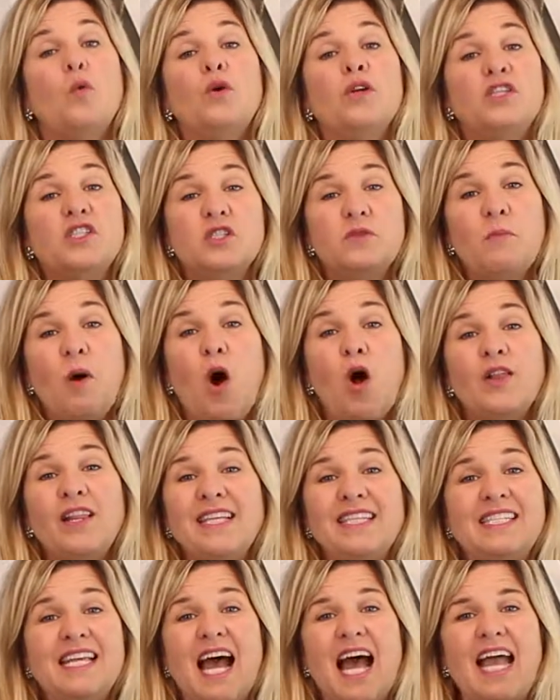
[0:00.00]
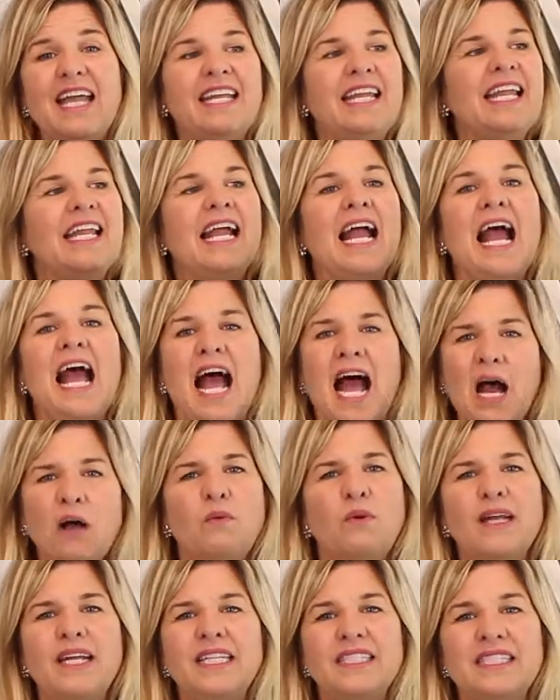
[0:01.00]
were small and tiny. I
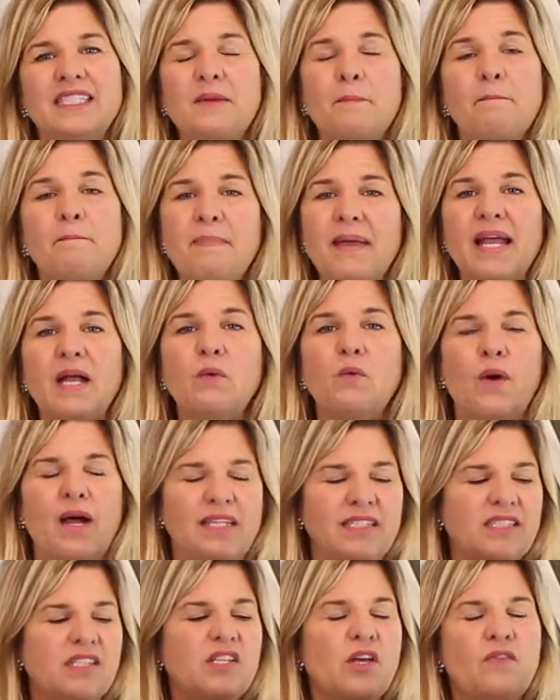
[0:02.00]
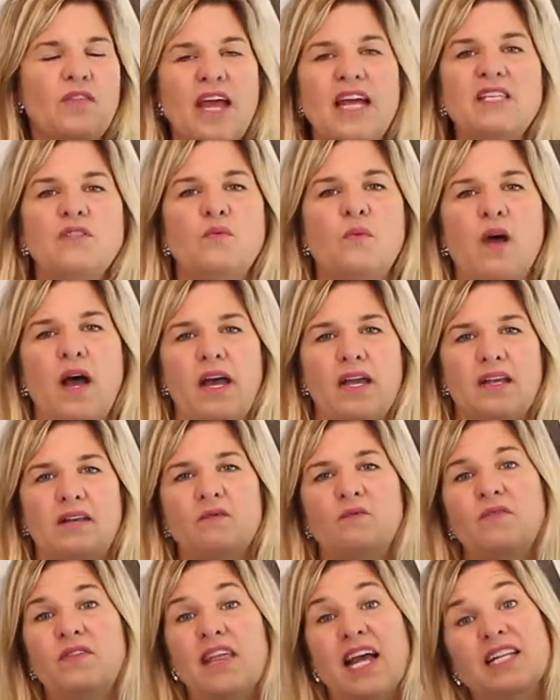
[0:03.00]
wanted some big ones, so that's
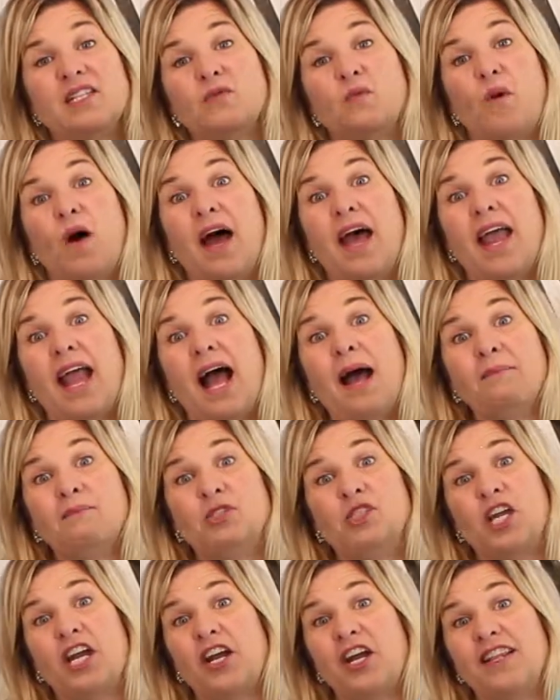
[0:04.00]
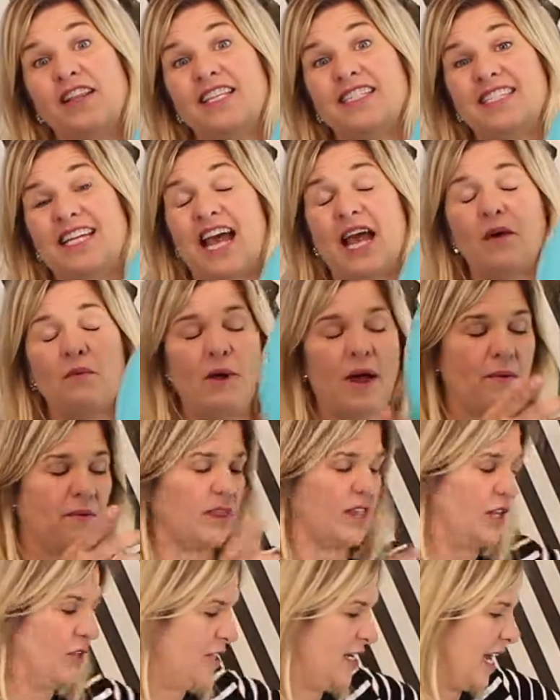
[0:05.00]
why I'm sharing this DIY
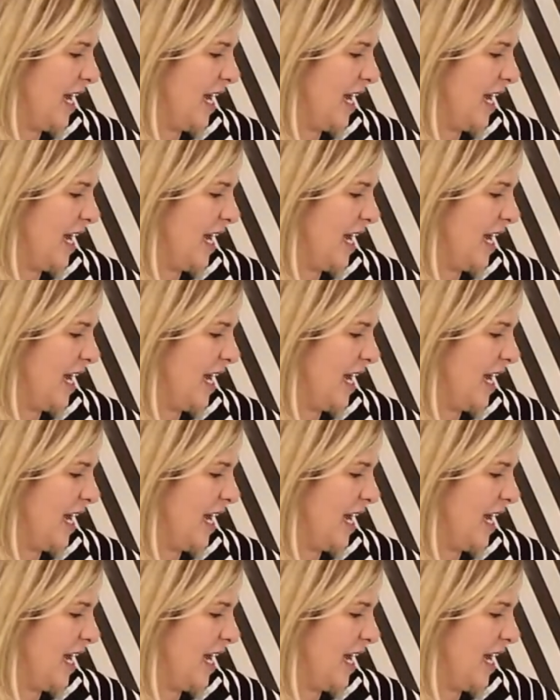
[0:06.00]
with you